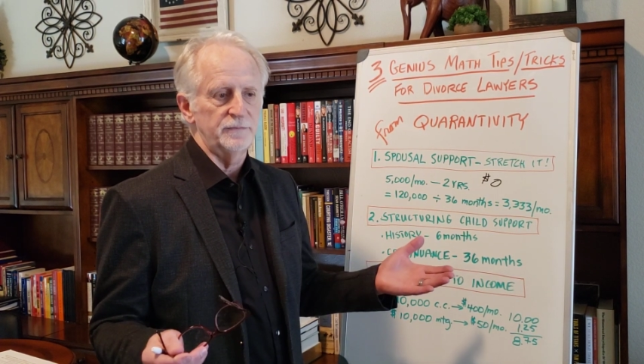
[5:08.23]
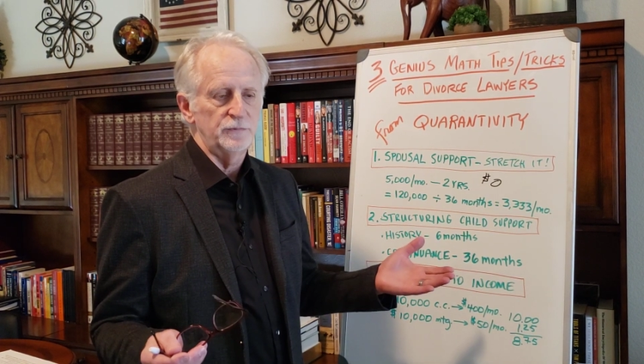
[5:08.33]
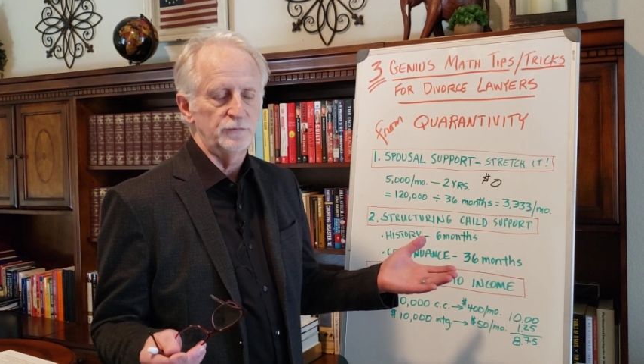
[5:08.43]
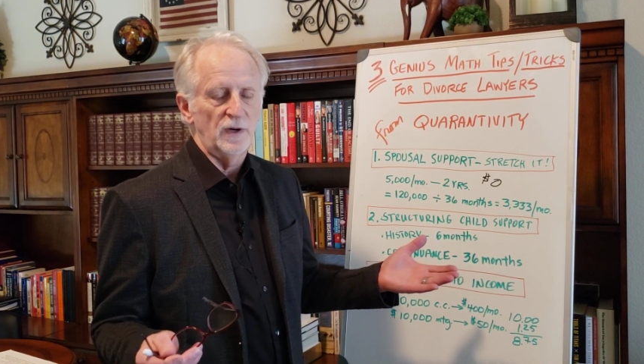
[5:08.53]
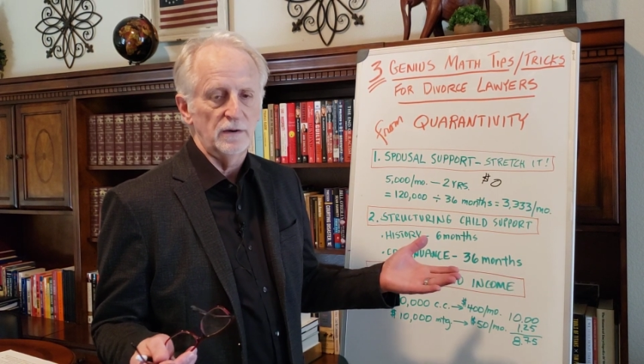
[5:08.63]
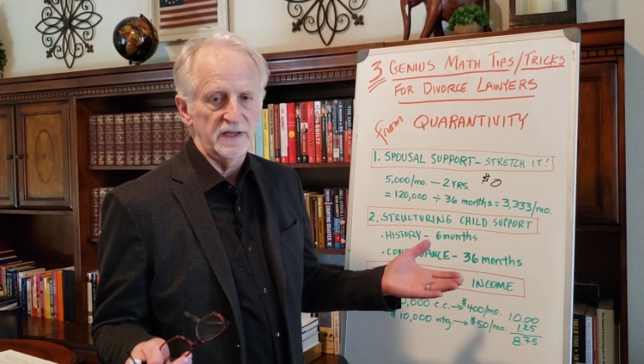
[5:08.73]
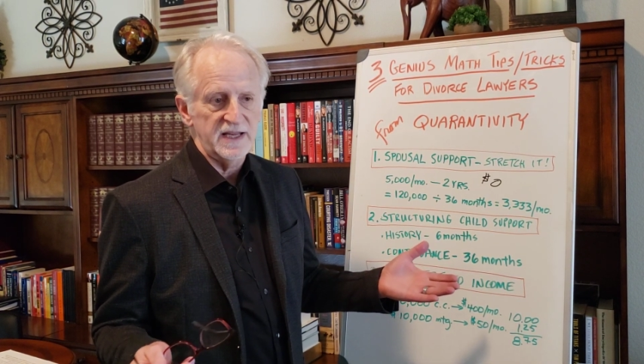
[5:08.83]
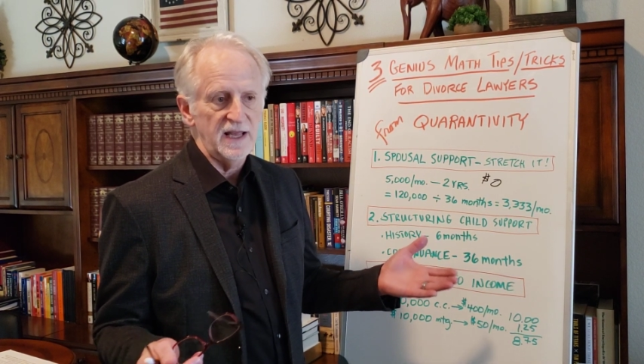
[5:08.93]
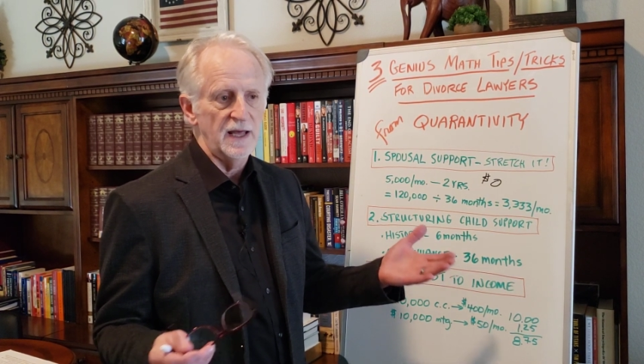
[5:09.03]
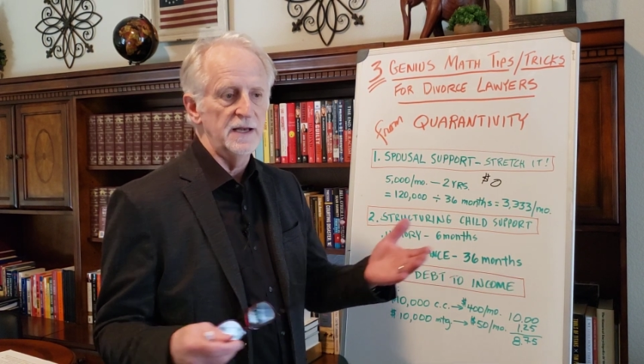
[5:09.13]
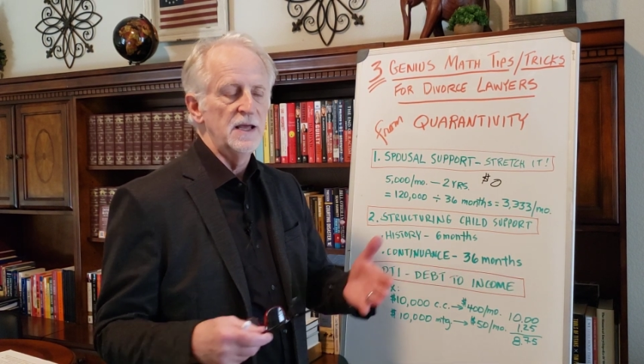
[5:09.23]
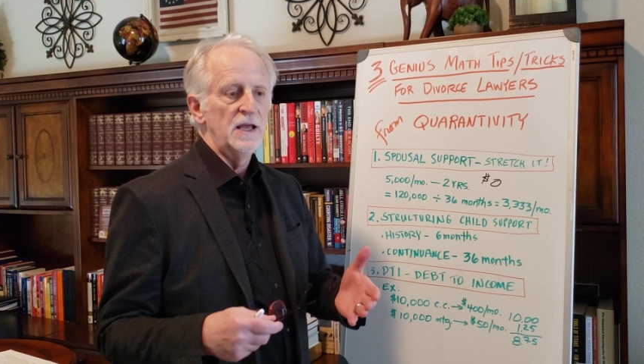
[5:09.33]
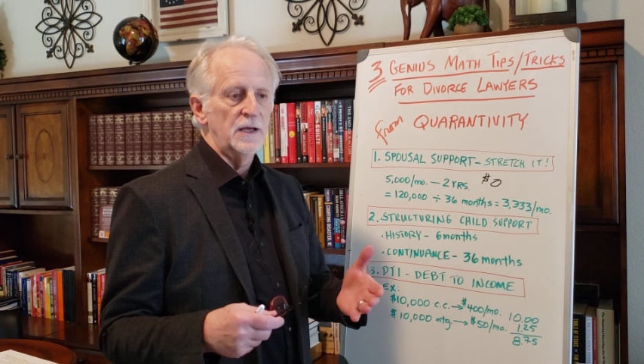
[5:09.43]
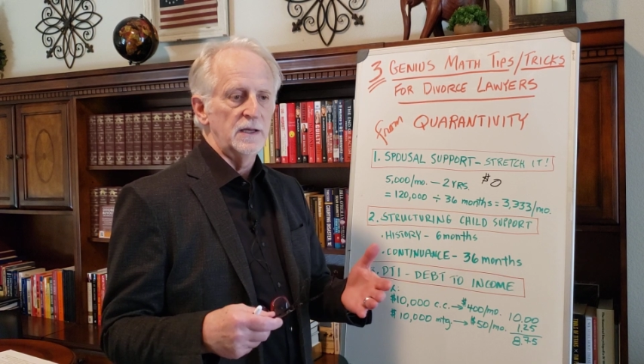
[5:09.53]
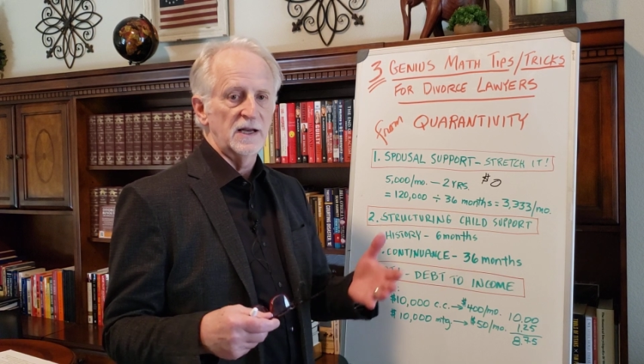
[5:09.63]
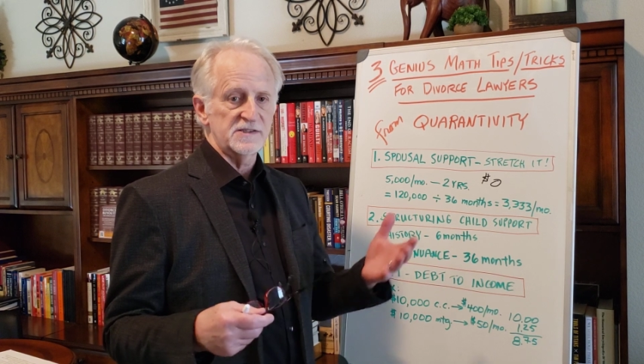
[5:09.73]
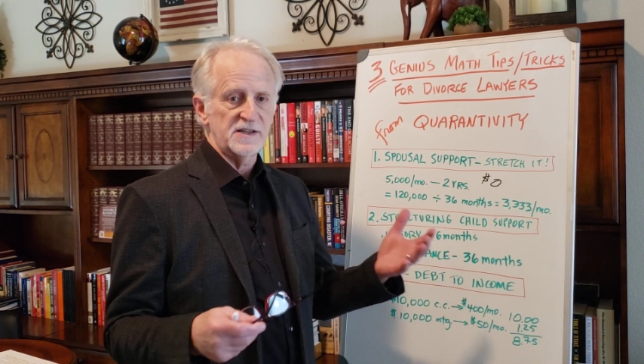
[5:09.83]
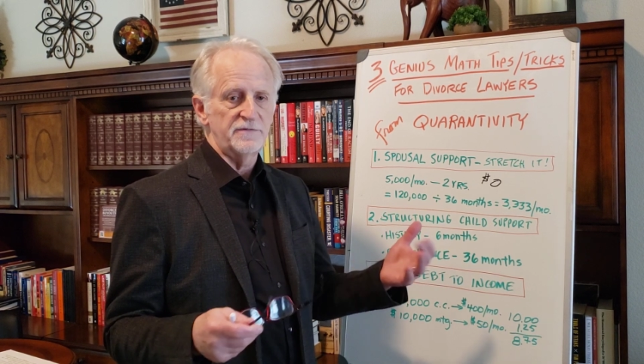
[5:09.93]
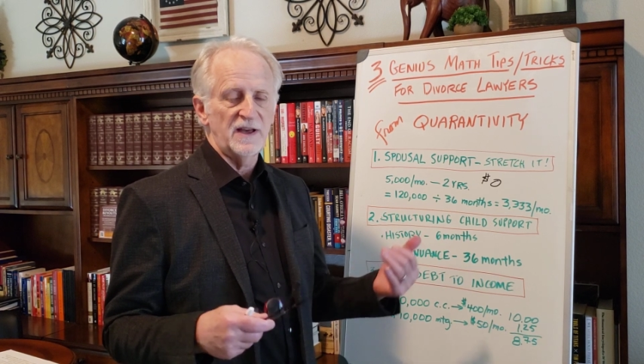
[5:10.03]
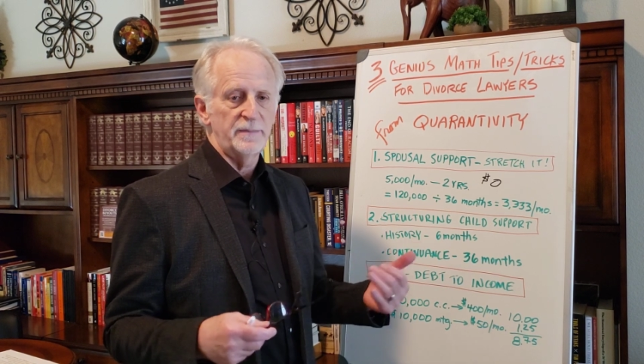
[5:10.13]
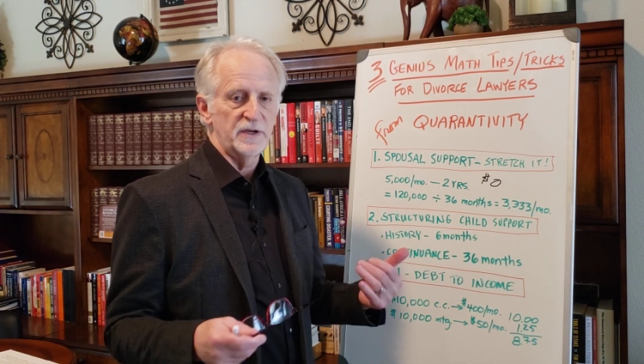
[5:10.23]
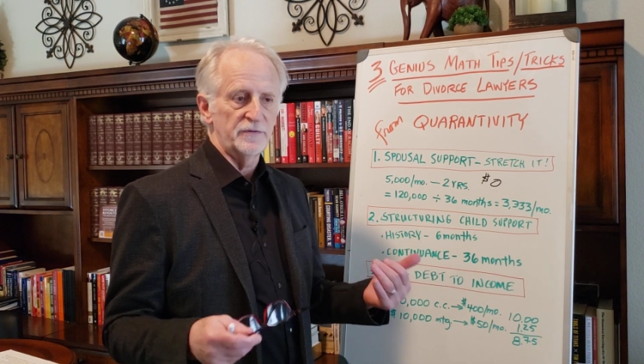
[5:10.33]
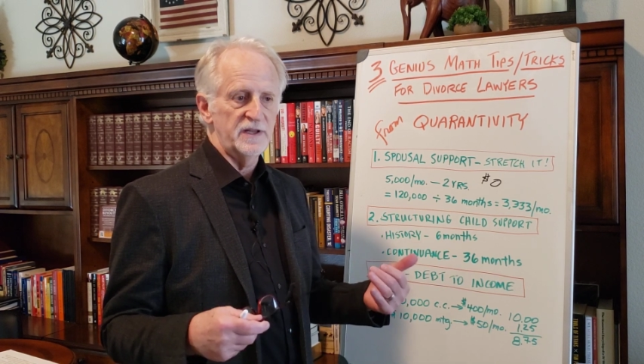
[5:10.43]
rarely can unless they find me on